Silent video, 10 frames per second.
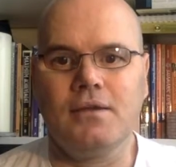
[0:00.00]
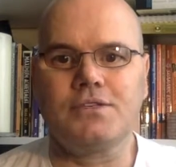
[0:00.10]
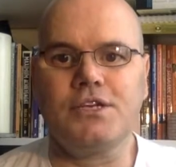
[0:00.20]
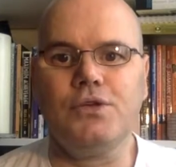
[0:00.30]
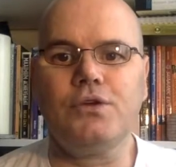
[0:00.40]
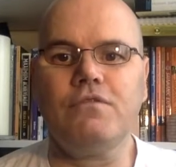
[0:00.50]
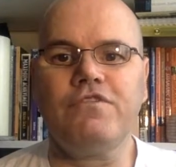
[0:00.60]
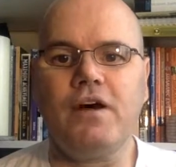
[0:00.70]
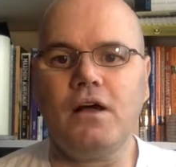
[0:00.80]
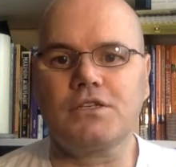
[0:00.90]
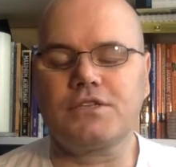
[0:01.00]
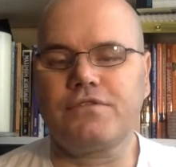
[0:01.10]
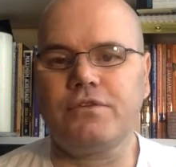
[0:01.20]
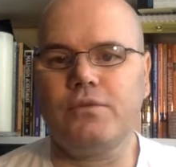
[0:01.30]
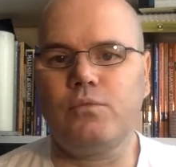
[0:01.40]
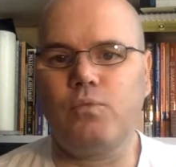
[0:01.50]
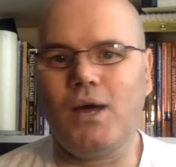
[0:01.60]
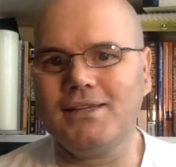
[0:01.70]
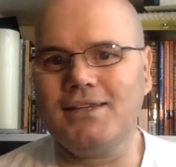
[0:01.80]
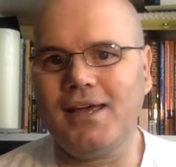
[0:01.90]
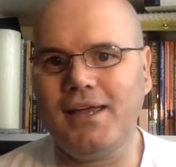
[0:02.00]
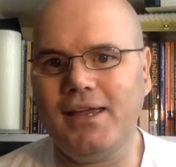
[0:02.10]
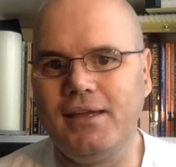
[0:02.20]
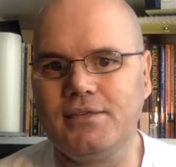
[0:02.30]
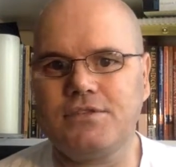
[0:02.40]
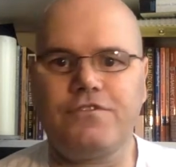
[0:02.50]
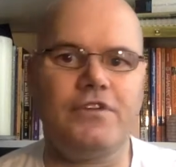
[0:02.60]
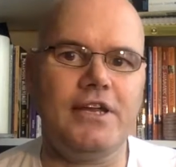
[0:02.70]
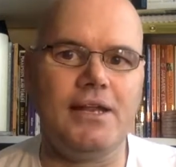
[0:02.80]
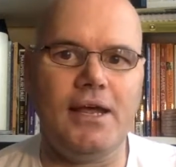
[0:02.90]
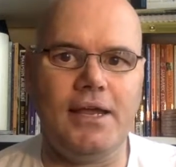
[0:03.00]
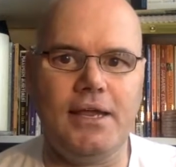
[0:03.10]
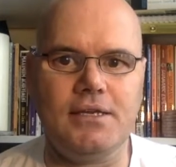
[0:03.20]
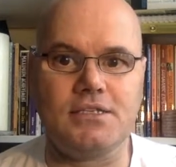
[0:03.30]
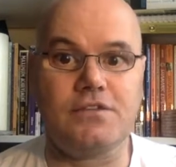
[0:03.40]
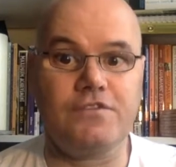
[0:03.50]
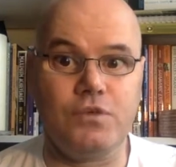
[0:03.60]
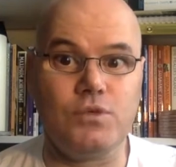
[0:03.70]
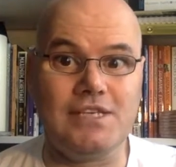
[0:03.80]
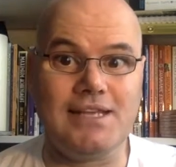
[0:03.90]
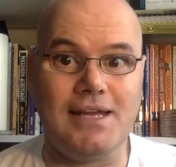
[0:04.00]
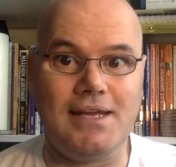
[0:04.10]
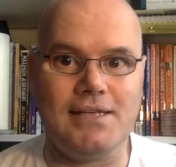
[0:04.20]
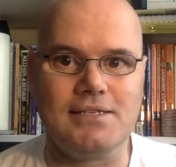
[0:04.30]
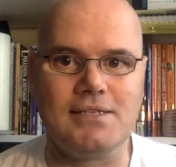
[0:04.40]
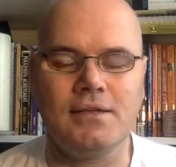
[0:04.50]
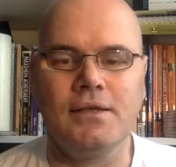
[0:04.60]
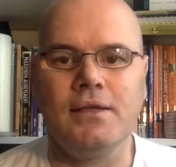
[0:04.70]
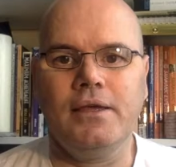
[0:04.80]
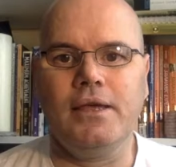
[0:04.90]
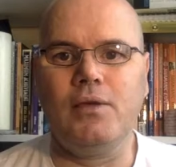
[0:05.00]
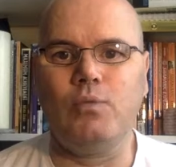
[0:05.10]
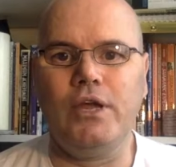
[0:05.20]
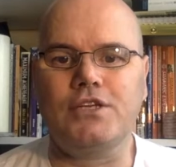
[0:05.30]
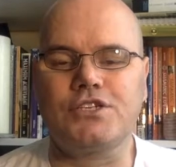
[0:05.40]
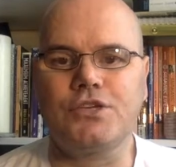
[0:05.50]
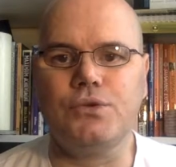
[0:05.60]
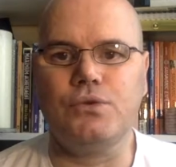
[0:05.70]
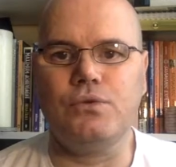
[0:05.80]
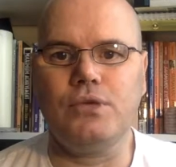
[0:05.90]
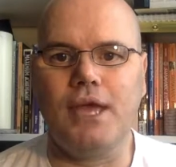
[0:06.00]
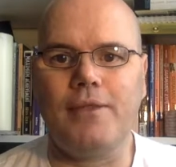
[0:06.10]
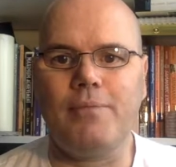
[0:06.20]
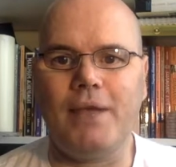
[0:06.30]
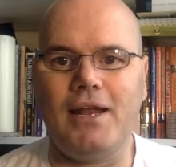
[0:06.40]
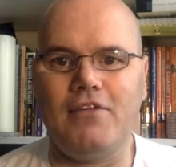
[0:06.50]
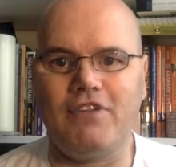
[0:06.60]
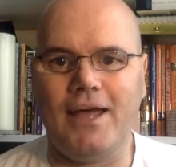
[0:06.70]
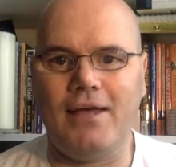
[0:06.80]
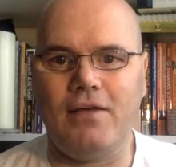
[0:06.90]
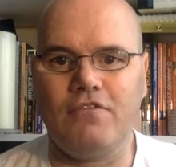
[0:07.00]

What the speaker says: So you can fast from 1 day to 3 days to 40 days in which to get the belly flat.